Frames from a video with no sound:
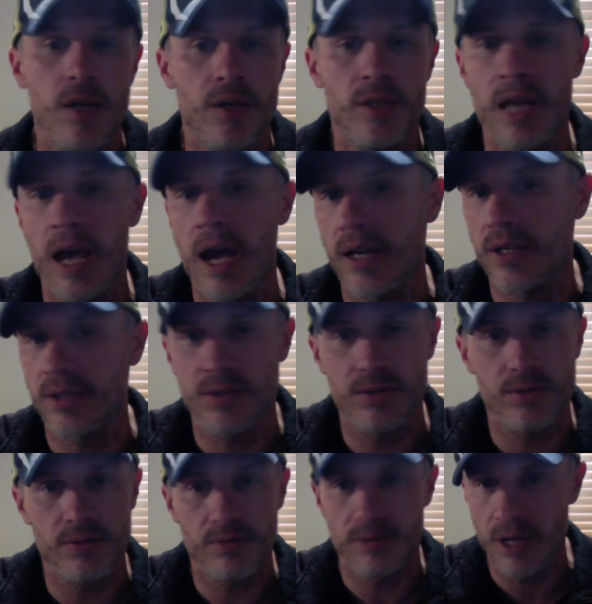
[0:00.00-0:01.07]

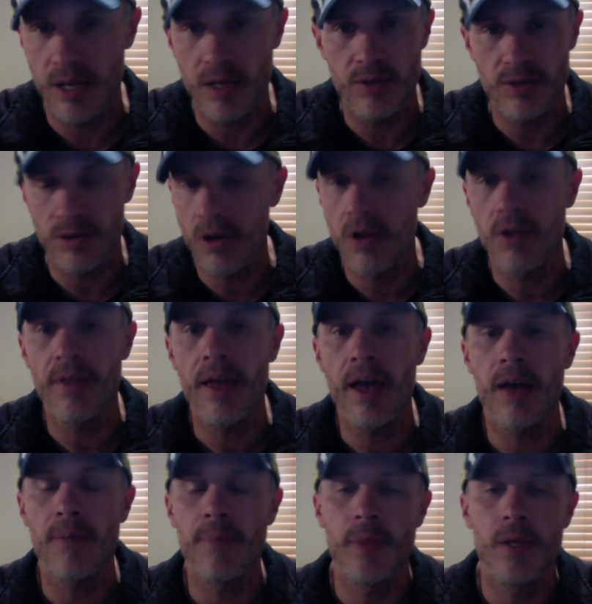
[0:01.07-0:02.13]
tax things and all of
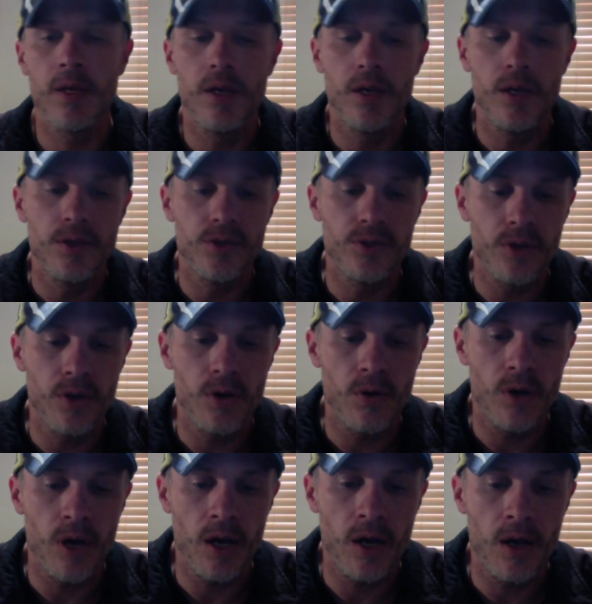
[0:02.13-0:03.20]
that.
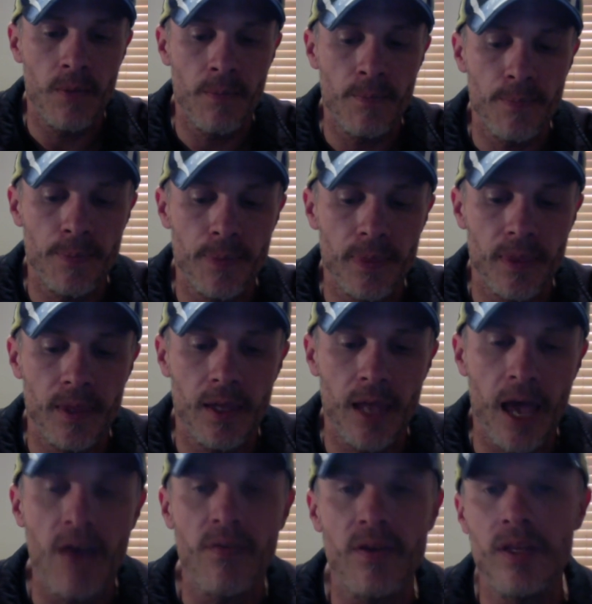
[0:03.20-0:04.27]
So
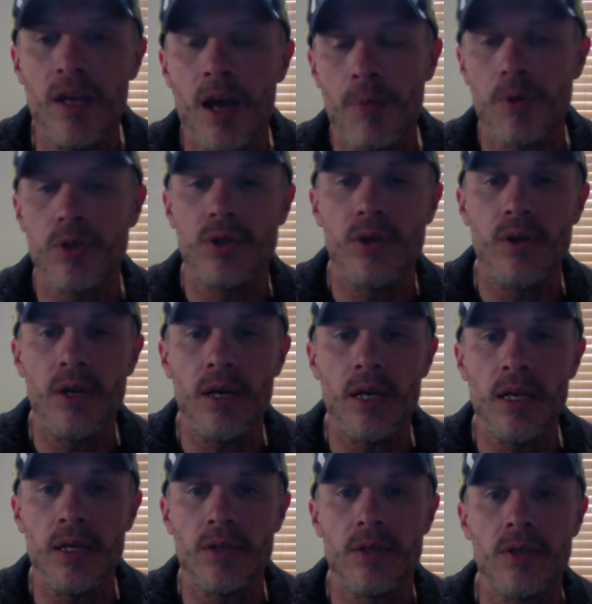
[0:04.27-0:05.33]
having the opportunity to